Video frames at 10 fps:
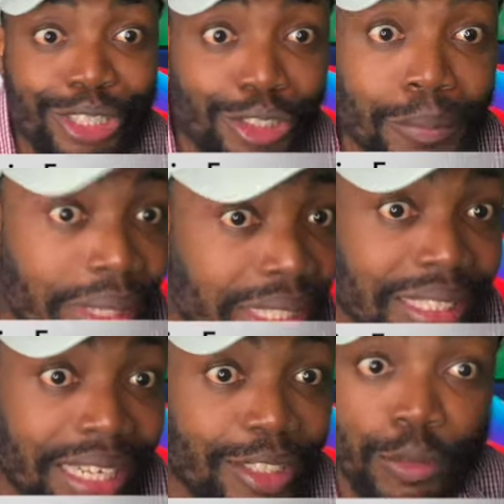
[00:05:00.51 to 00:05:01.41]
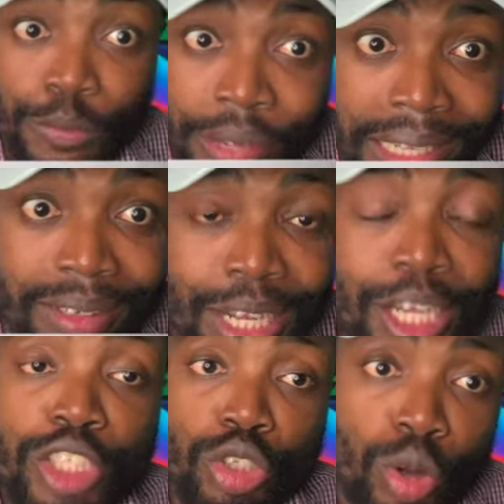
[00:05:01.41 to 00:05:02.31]
into business to fail.
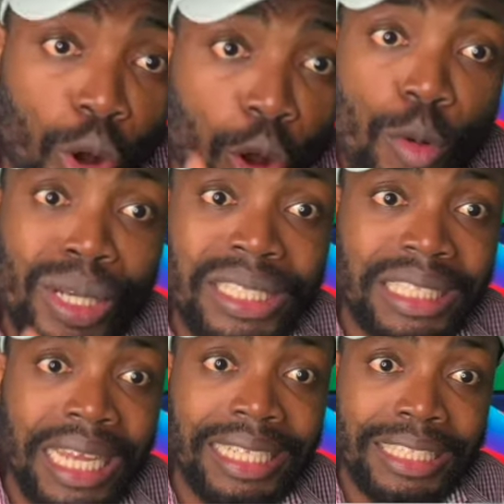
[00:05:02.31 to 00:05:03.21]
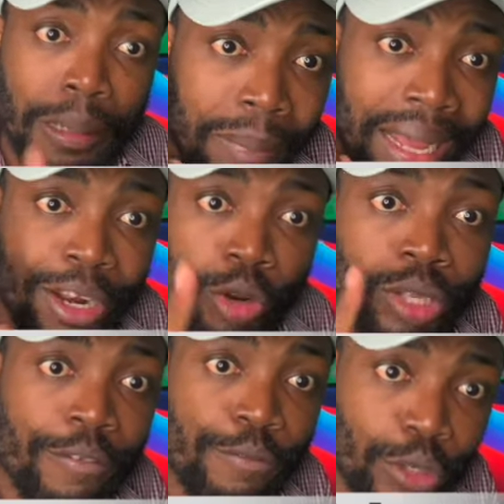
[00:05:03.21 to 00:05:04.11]
So always start by
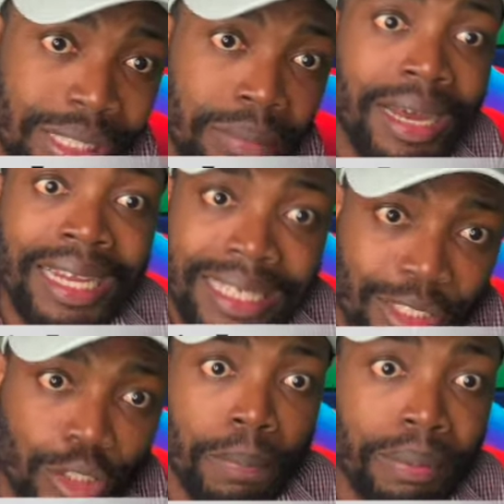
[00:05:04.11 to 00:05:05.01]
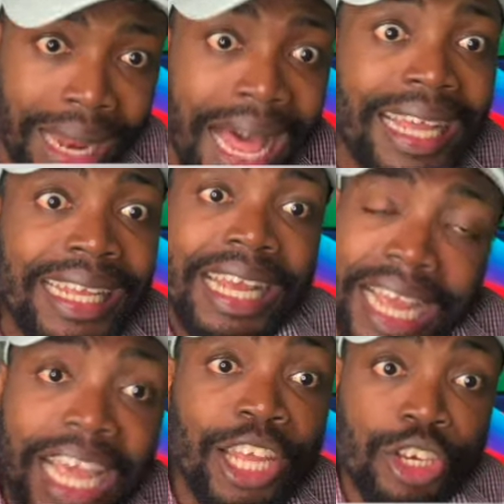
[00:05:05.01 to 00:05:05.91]
looking for demand and supply
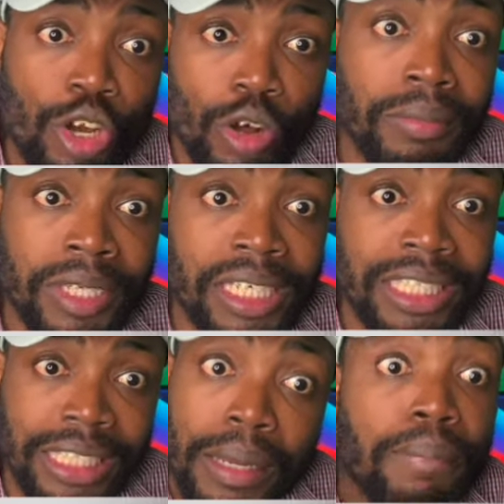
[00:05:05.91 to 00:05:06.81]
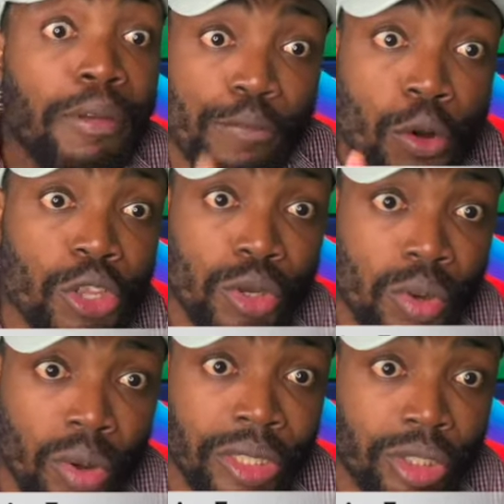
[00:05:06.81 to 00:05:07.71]
in your community before you
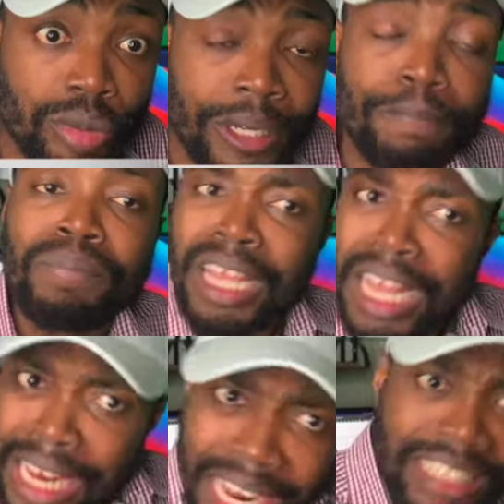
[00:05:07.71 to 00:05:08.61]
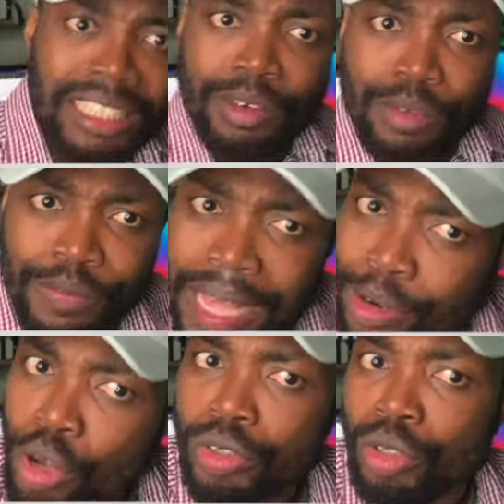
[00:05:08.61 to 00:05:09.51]
go into it. Let's say we've done
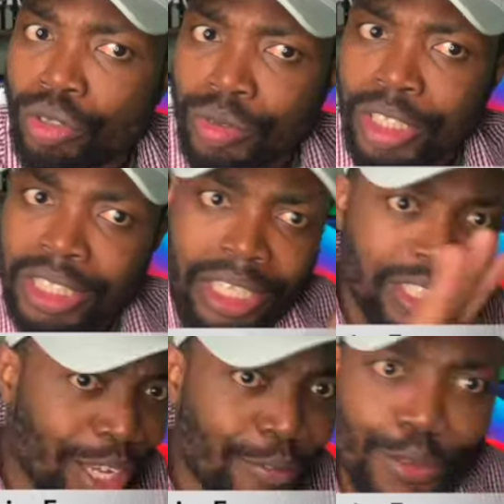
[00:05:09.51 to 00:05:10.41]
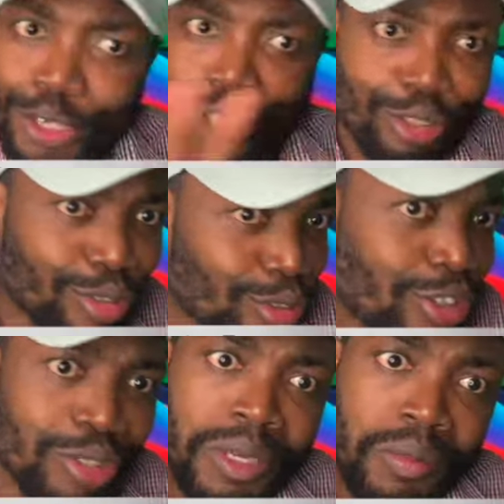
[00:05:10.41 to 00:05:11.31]
all those research. If you need to
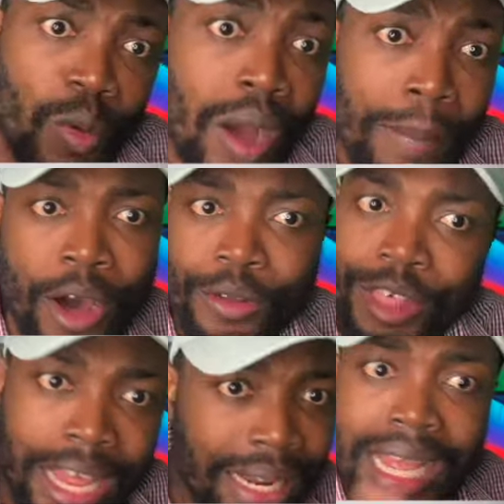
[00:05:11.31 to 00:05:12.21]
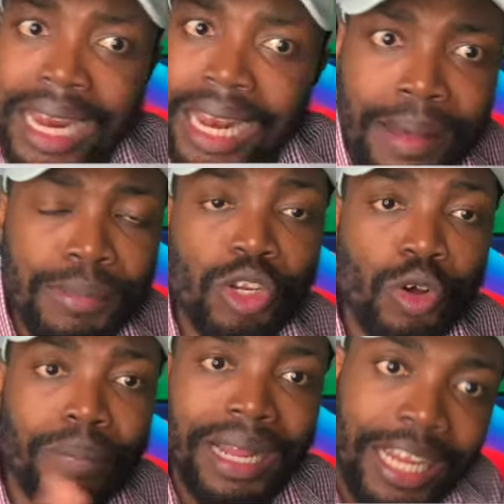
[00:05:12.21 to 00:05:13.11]
talk to me more about that, let me
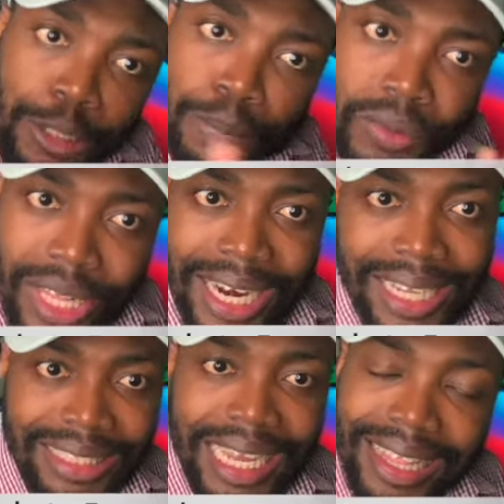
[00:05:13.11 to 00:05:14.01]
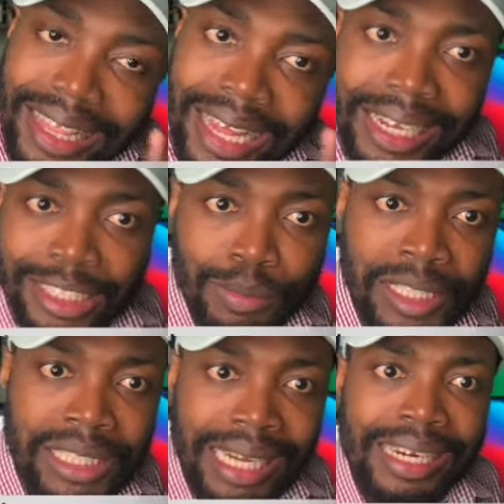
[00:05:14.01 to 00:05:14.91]
know. But let's put that aside. That has
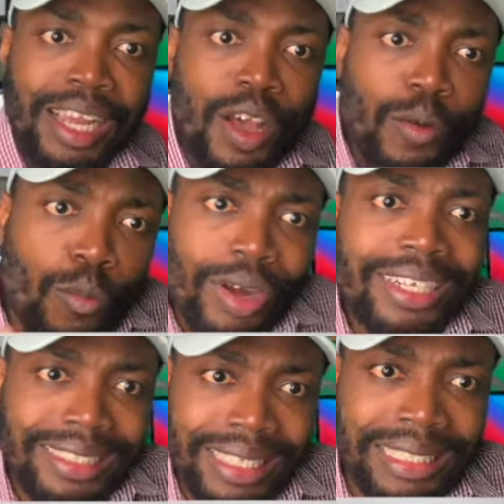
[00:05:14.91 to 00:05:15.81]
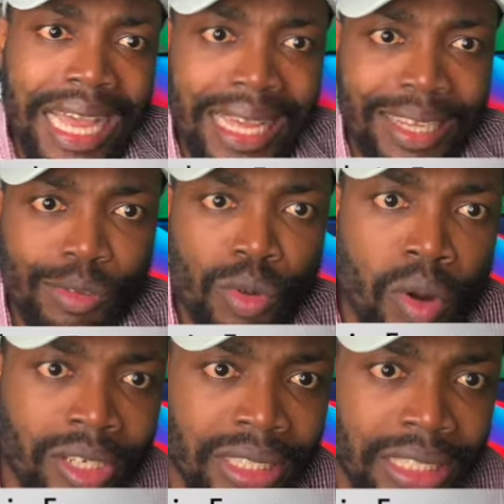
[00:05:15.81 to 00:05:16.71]
been done. What is the target we
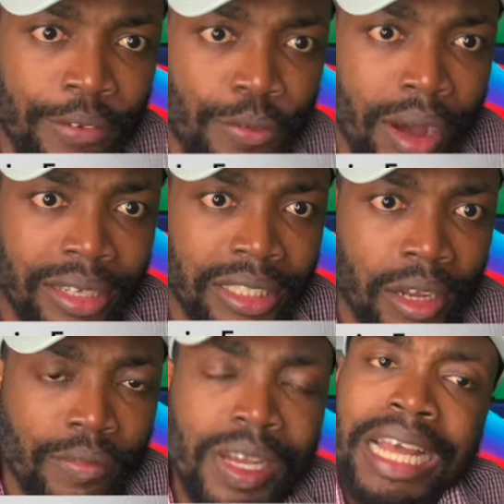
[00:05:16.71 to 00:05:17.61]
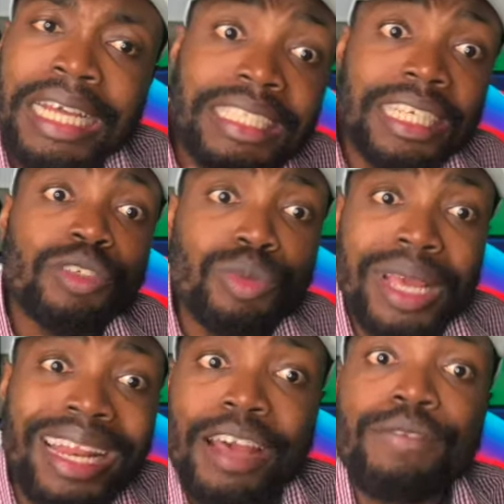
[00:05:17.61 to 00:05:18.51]
want to set for ourselves? Since we
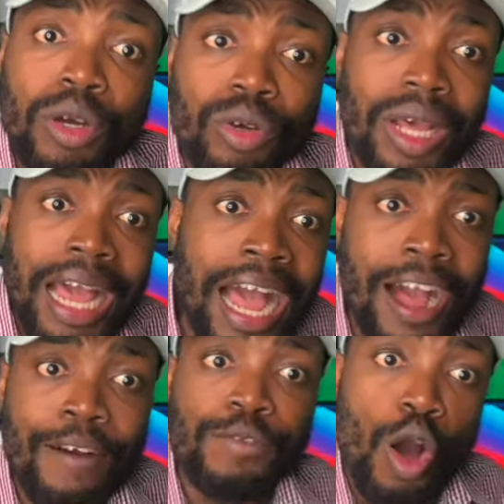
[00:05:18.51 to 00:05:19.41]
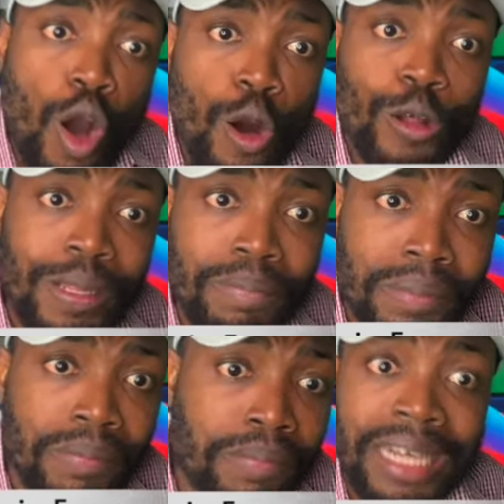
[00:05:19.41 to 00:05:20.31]
are never going to have all the
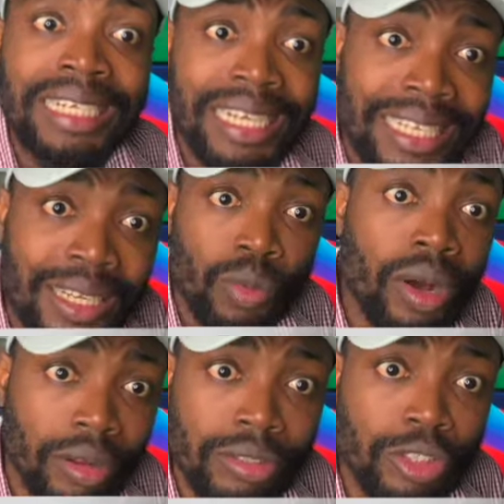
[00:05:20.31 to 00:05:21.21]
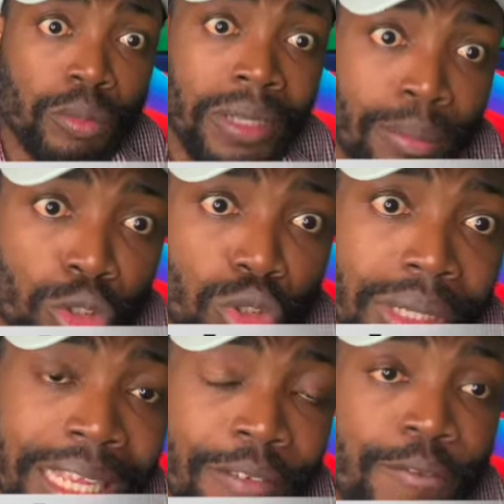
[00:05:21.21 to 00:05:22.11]
money in the world to be able
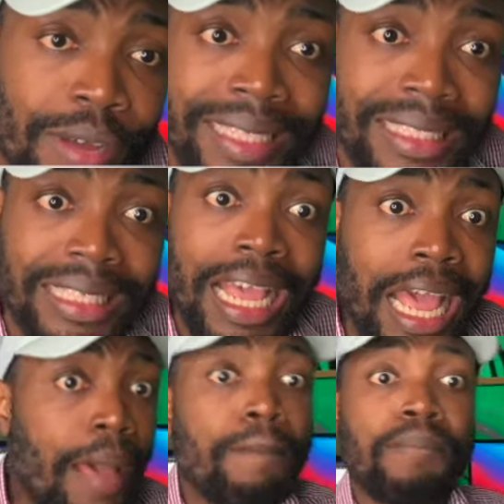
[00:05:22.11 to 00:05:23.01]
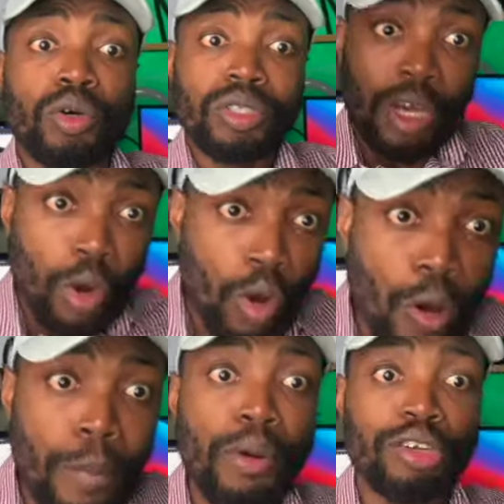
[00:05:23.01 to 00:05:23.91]
to invest and build a
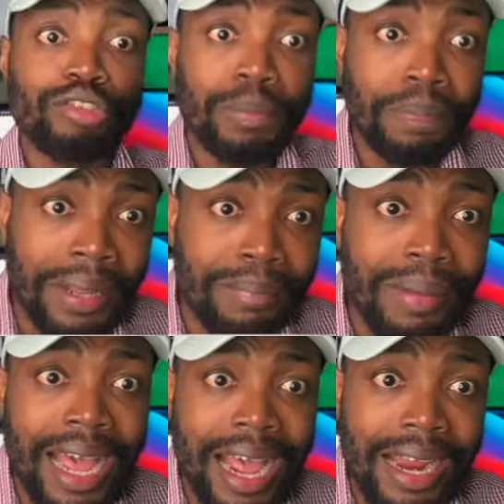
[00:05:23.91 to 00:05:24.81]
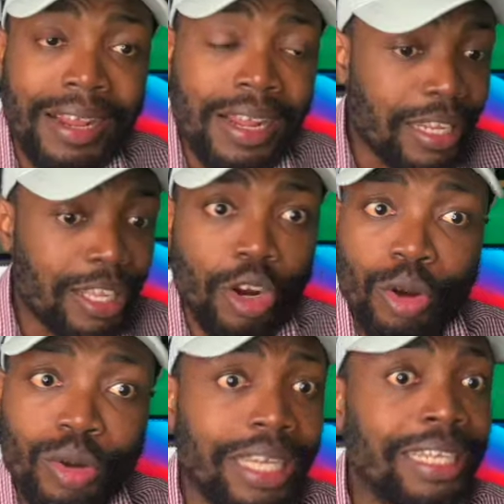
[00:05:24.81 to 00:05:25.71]
whole pottery pen by, you
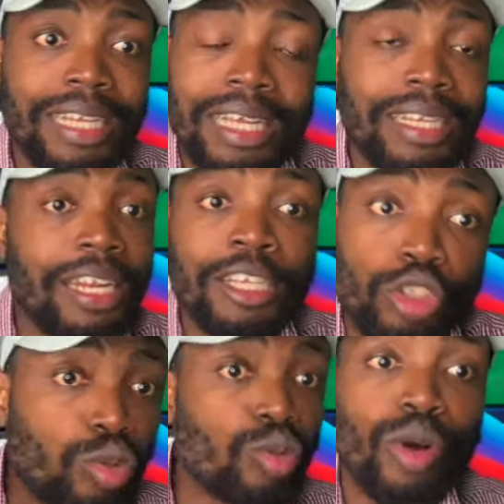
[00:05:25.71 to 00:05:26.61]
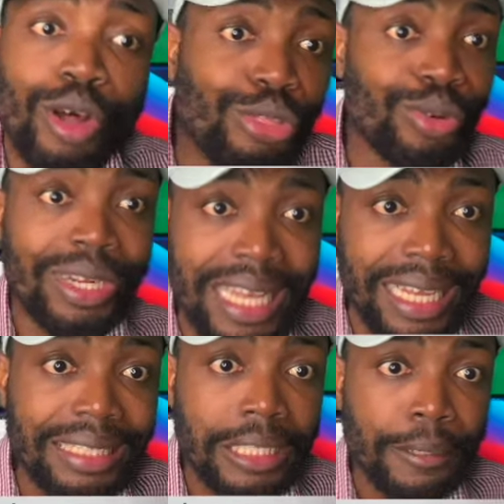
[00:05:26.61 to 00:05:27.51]
know, in 2 or 3
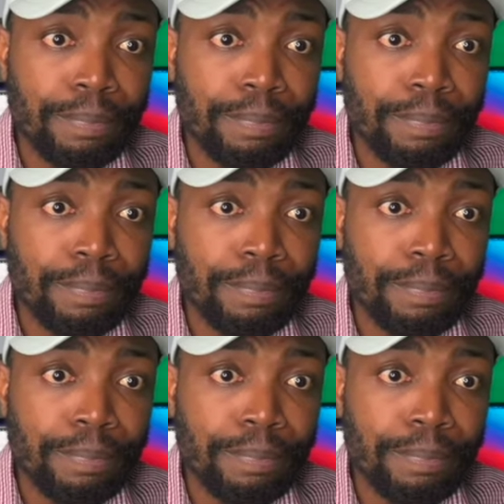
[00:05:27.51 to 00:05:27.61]
days,